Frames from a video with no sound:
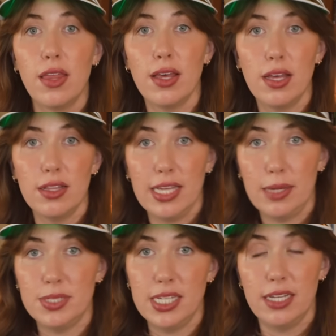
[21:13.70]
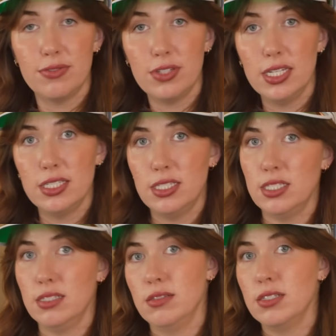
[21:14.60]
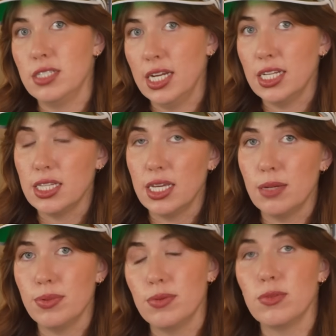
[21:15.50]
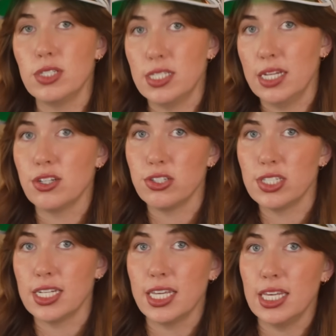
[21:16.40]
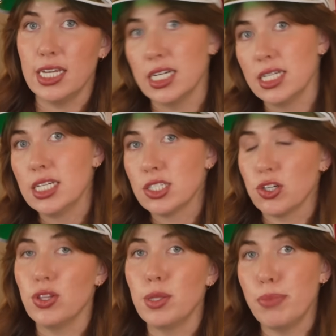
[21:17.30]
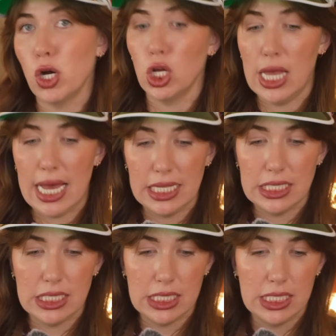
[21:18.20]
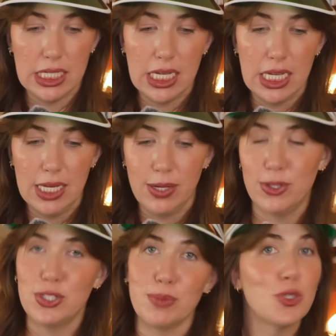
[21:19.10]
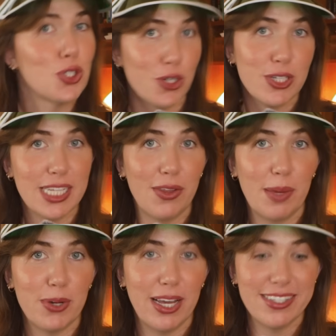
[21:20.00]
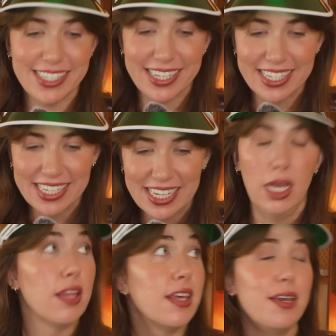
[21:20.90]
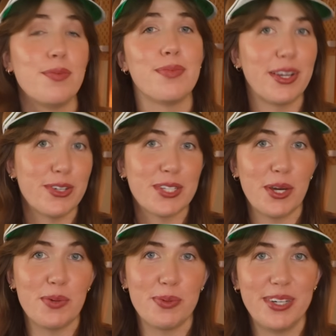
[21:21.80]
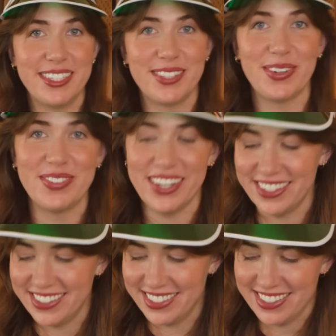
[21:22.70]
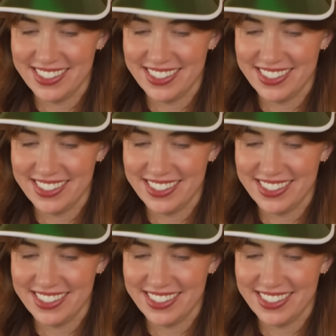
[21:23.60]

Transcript: The lamp stand for this standing lamp was $10 at IKEA. It's called the Bar Last, which I'm sure is how they pronounce it. The microscope was $12.